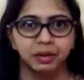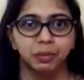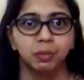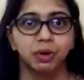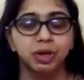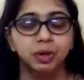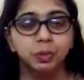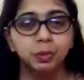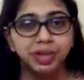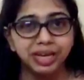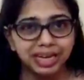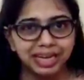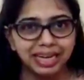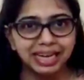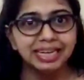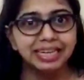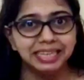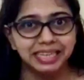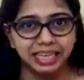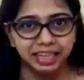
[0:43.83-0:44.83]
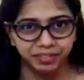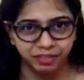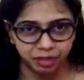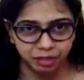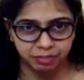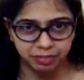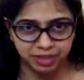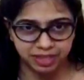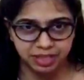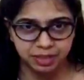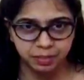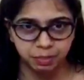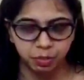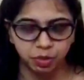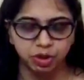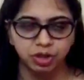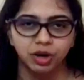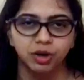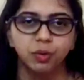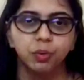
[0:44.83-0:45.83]
what we can take from this
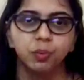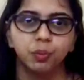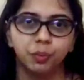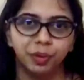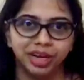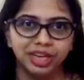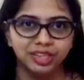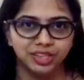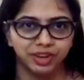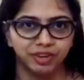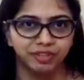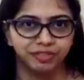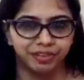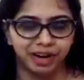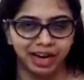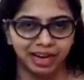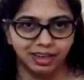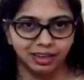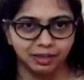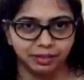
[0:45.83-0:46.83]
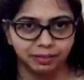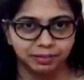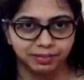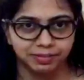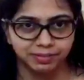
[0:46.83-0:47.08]
book, Wings of Fire.